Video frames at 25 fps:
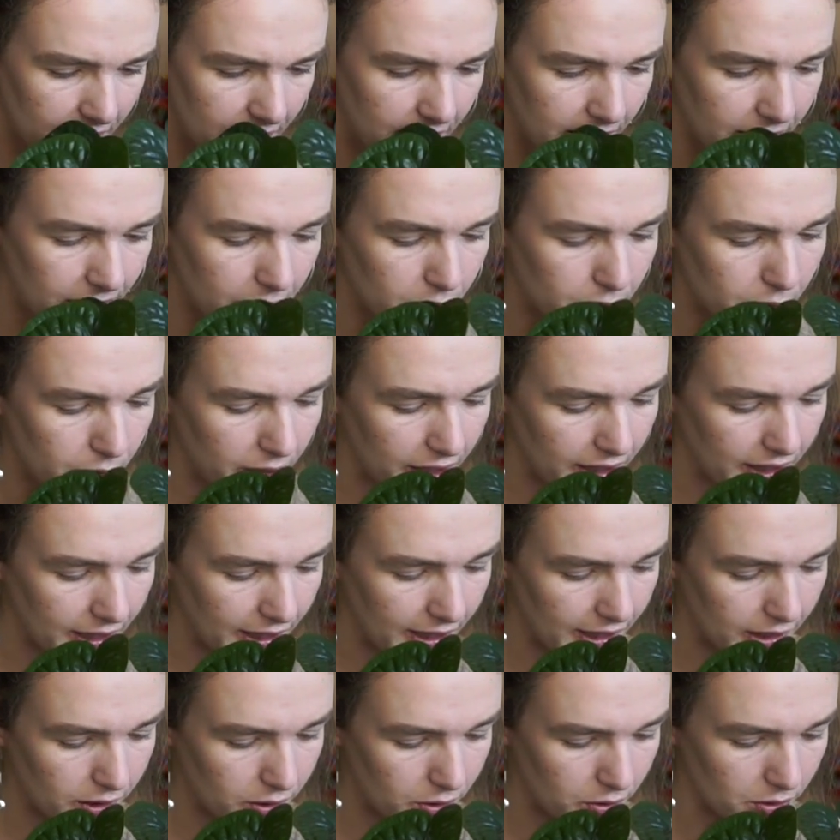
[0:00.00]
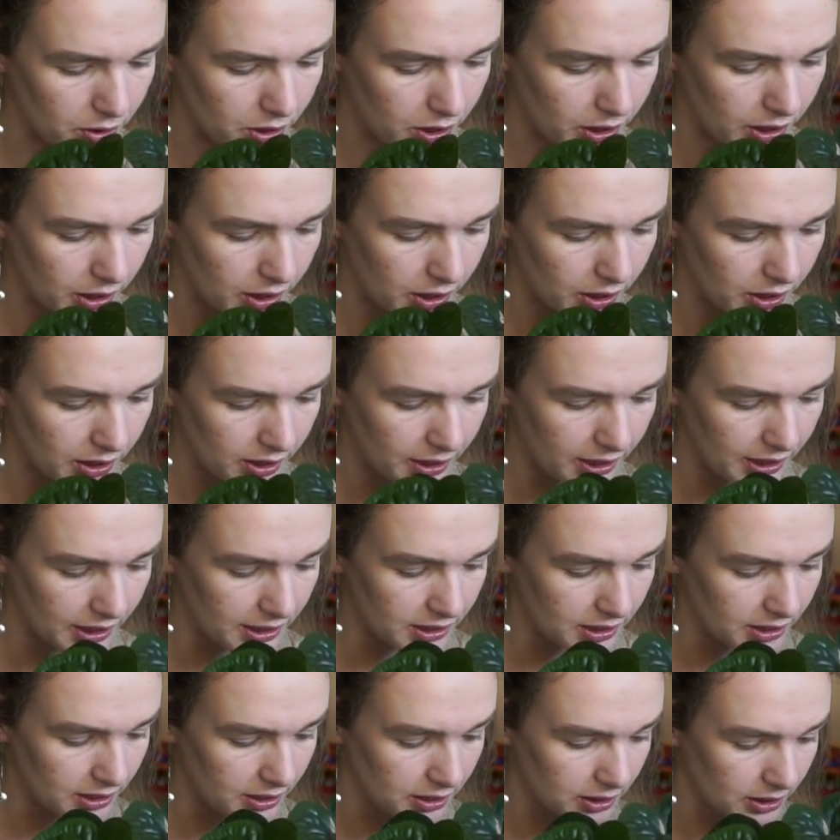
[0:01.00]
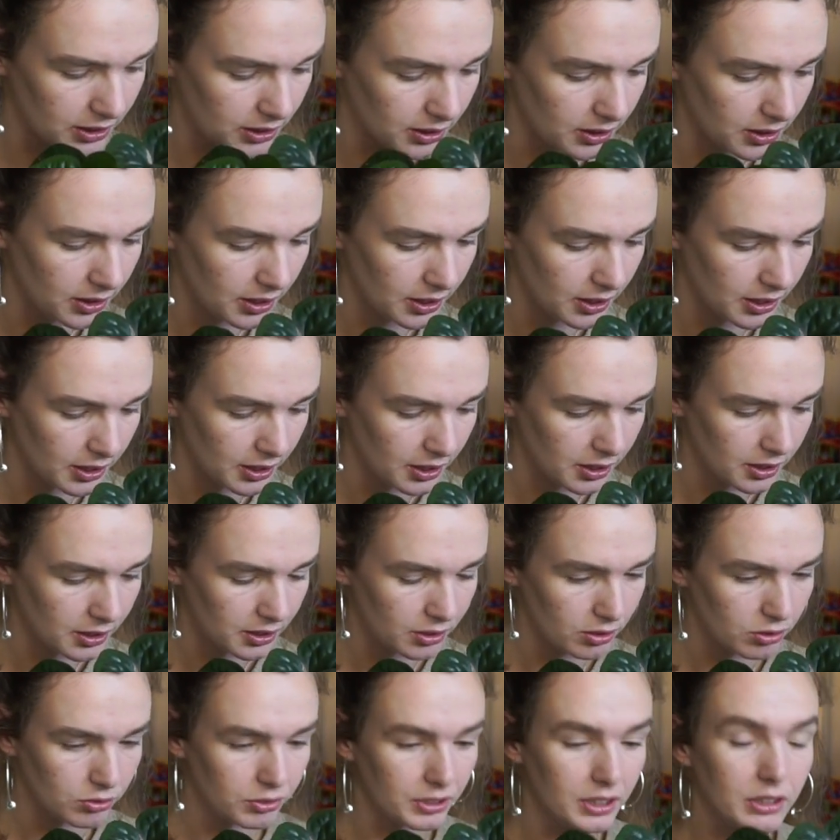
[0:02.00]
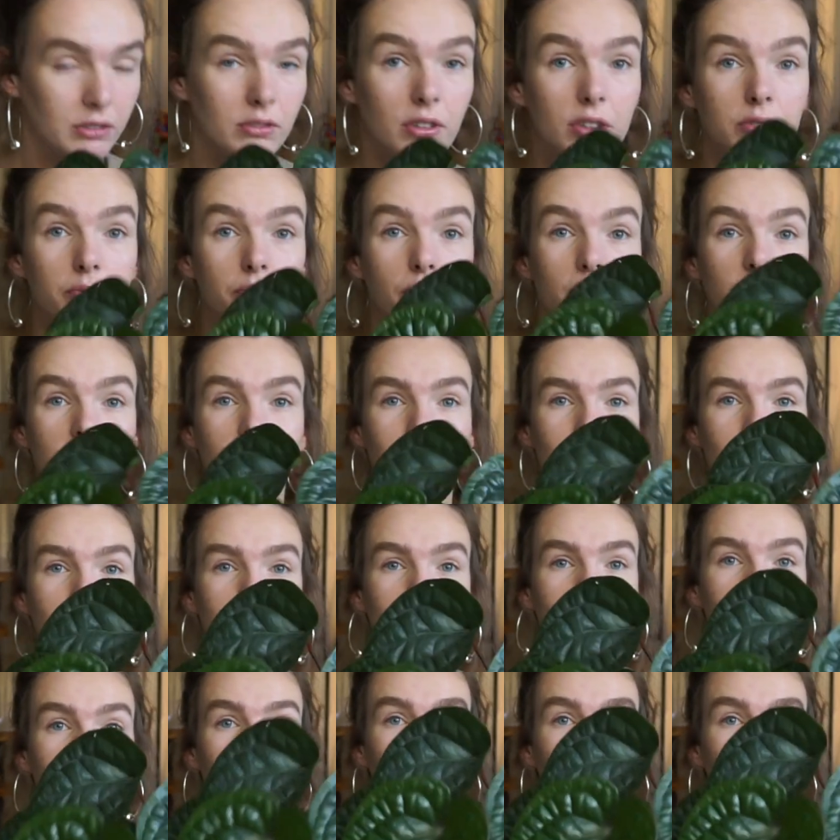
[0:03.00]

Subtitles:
in here right now. Yes, 3 growth points.